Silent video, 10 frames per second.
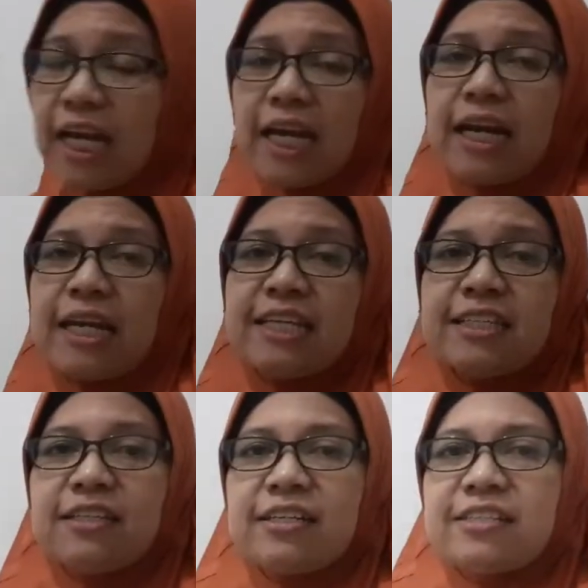
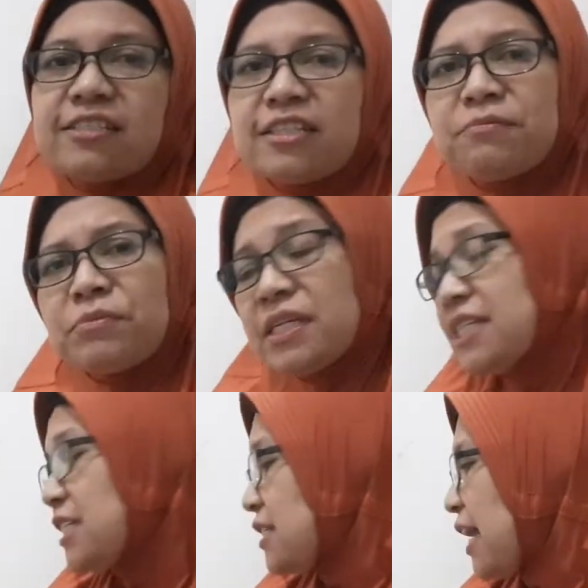Reiteration
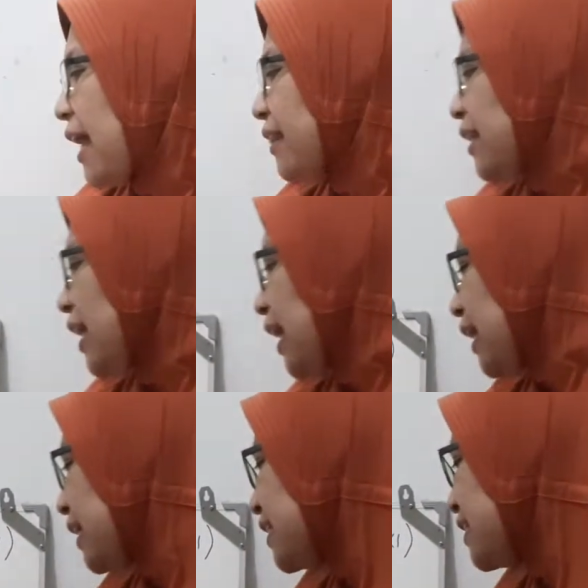means that
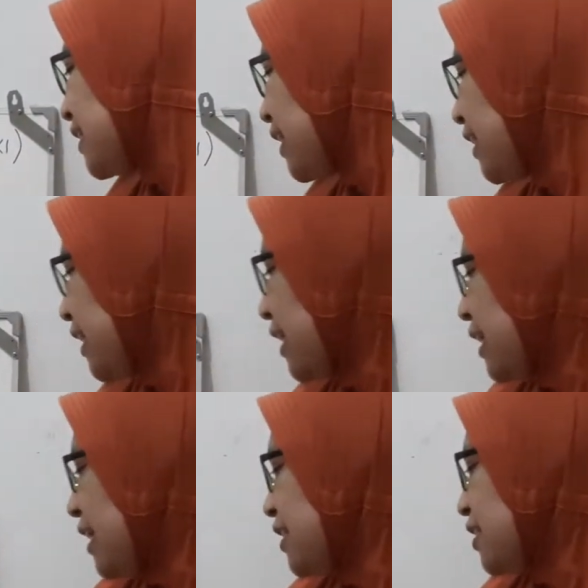restate
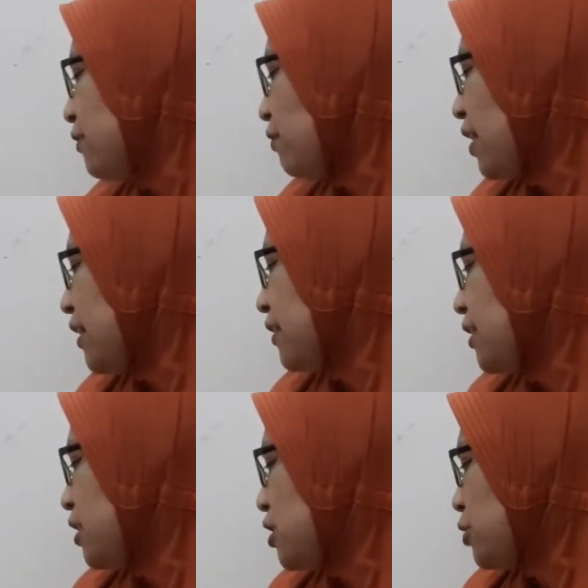again the
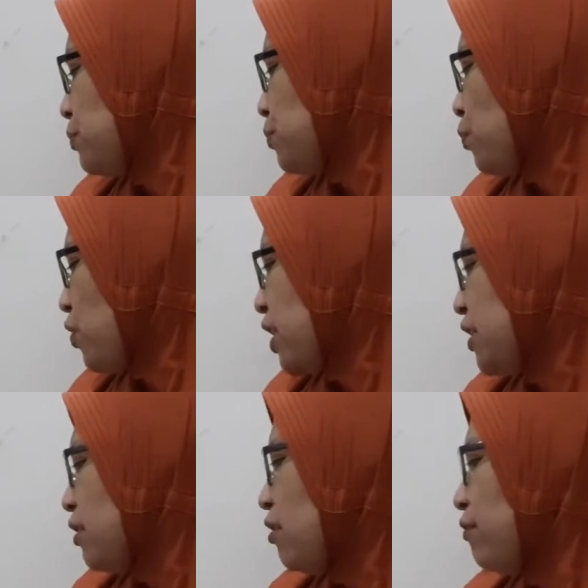writer's
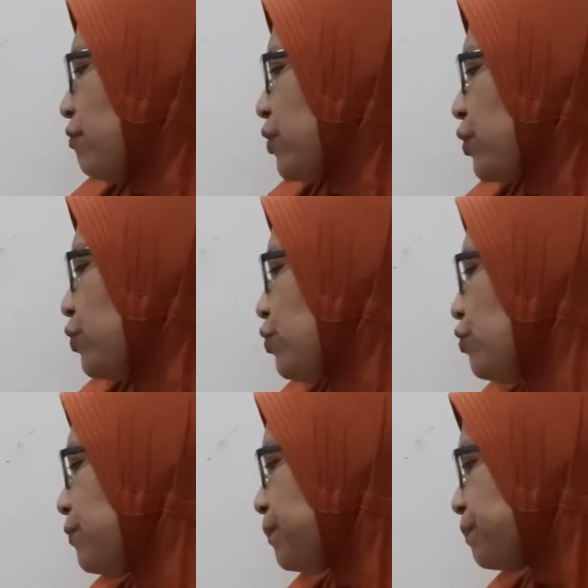point of view
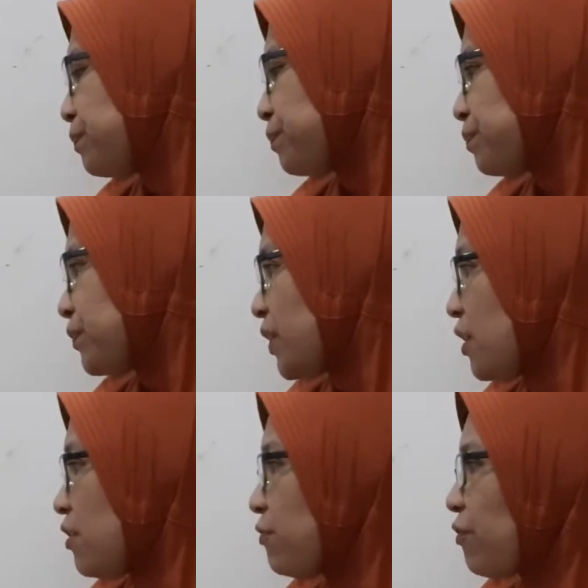
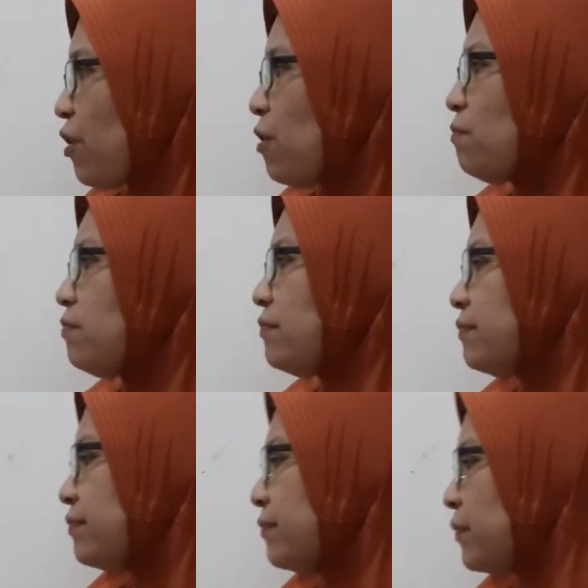from
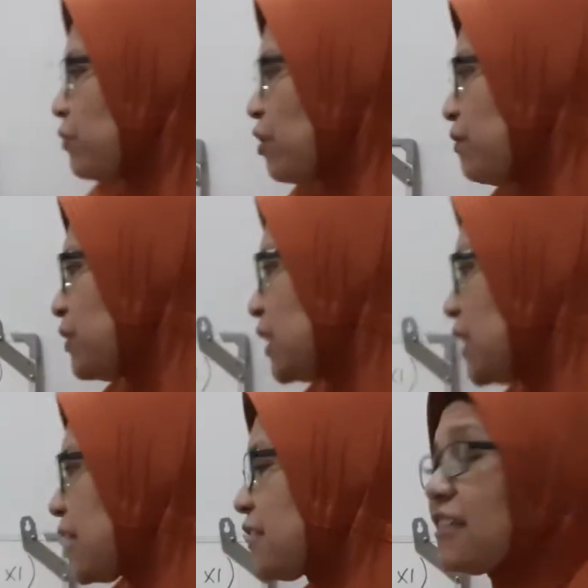the
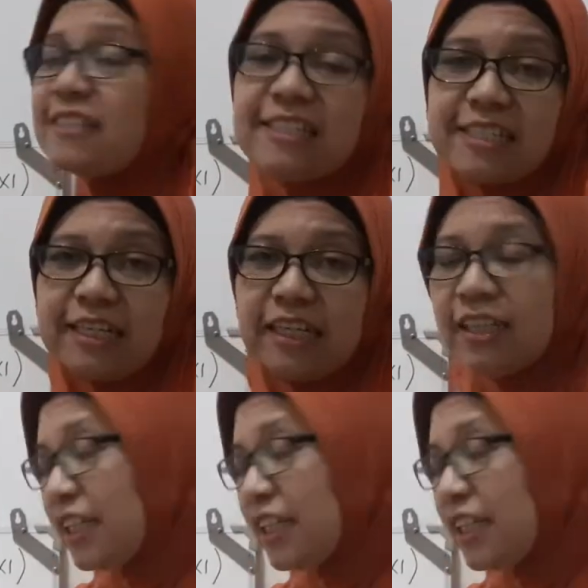thesis here,